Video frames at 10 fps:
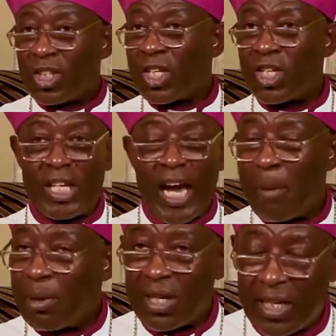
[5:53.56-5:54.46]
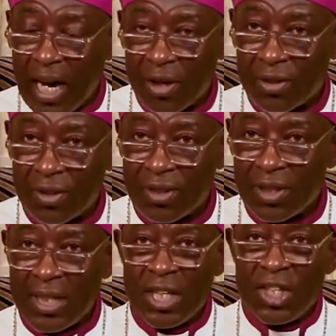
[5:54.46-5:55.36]
is humbled down.
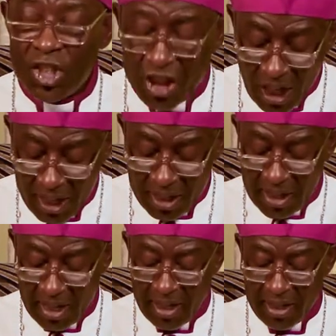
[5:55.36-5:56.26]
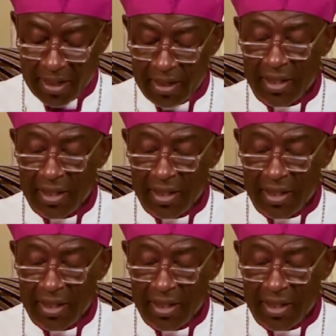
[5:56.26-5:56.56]
China